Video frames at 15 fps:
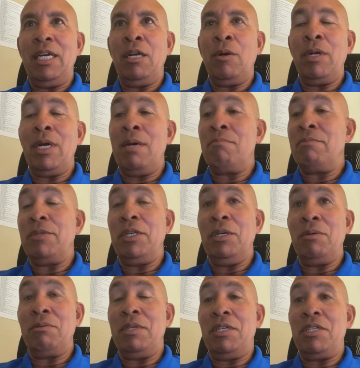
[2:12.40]

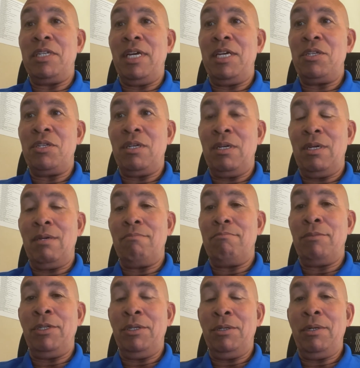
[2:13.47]
I'm, these days,
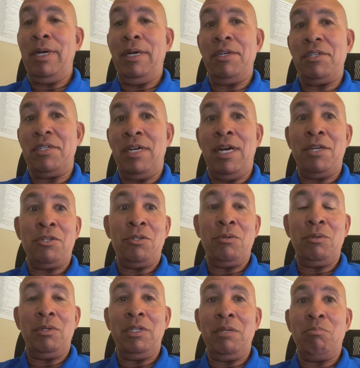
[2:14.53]
Harry Styles,
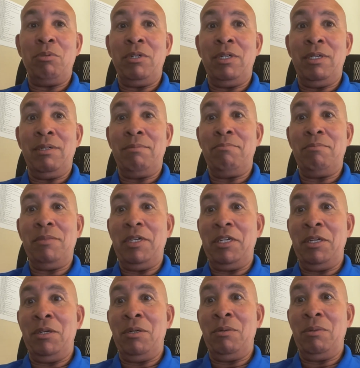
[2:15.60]
Dua Lipa,
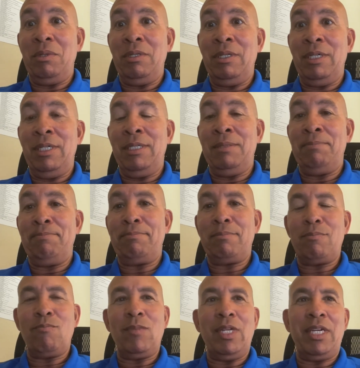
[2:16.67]

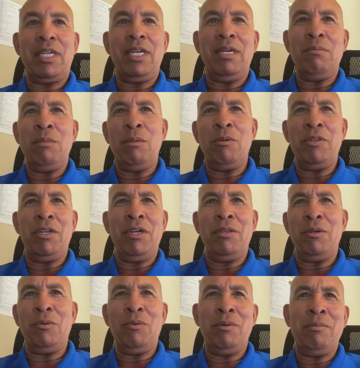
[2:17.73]
I can't remember the
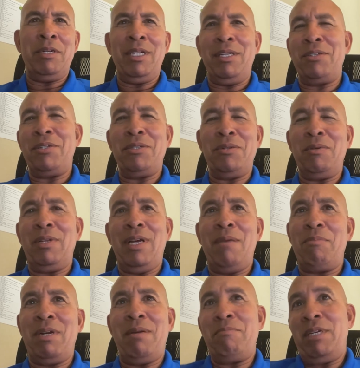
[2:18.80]
other woman I listen to a
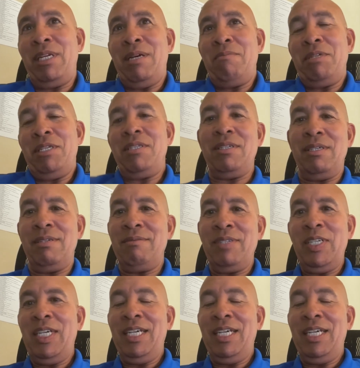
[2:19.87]
lot, but I mean, I'm into